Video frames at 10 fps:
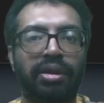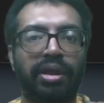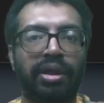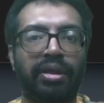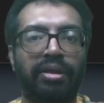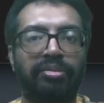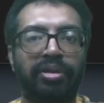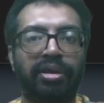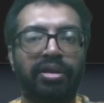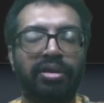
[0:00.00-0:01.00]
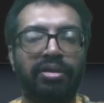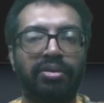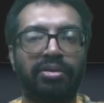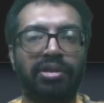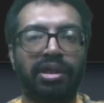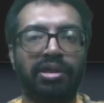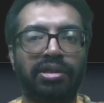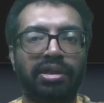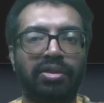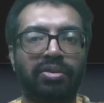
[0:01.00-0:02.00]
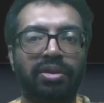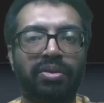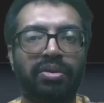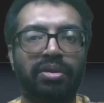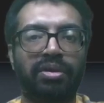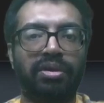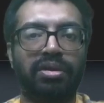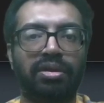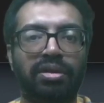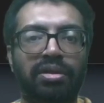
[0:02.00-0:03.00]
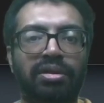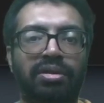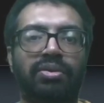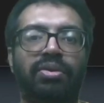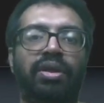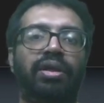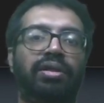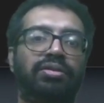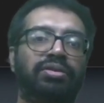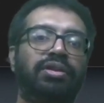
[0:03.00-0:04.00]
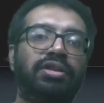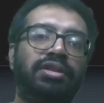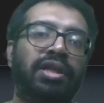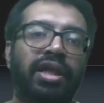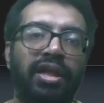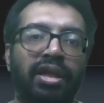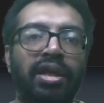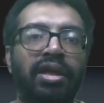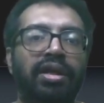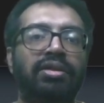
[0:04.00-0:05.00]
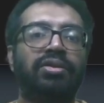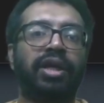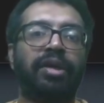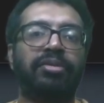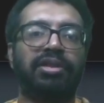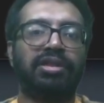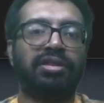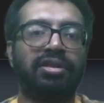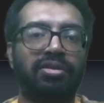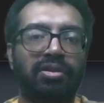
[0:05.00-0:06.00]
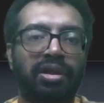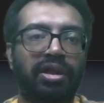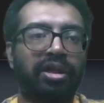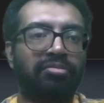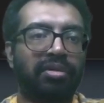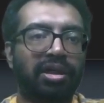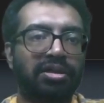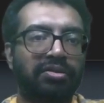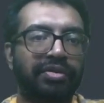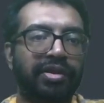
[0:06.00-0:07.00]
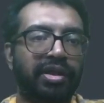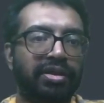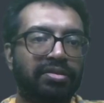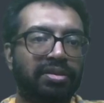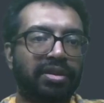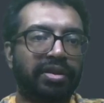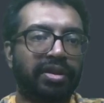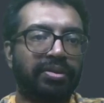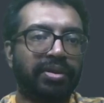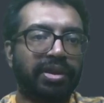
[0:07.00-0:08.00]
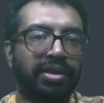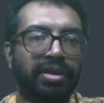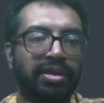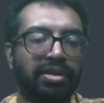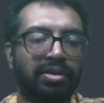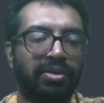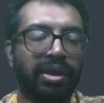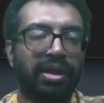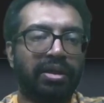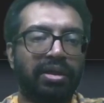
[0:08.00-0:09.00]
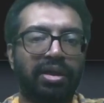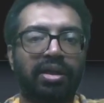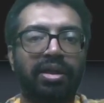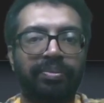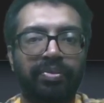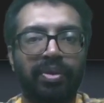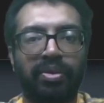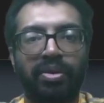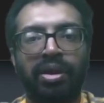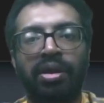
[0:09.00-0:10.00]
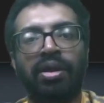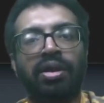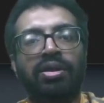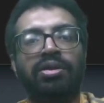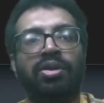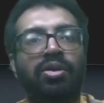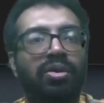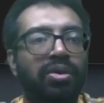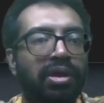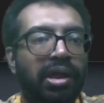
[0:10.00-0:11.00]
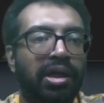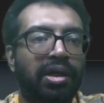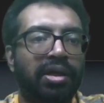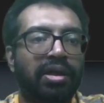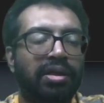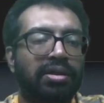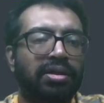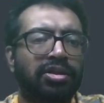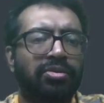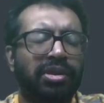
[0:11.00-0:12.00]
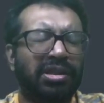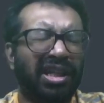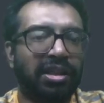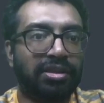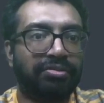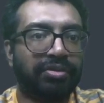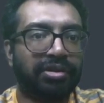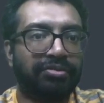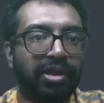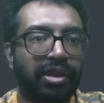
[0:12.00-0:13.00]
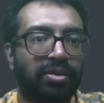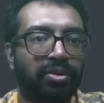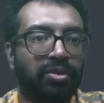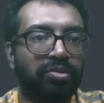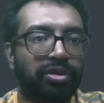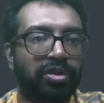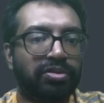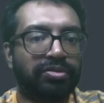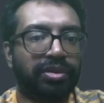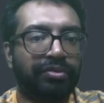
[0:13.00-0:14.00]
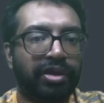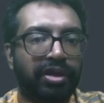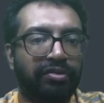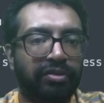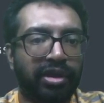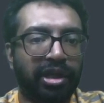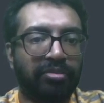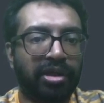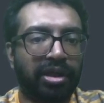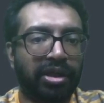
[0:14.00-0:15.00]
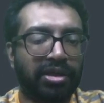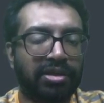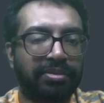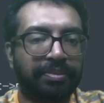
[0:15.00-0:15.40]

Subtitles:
and let me run /a.out. Okay, so this is clear. The name is Sachin Tendulkar, name marks everything as it is now taken correctly. Okay. So this is one change which we had to do because our if name contains,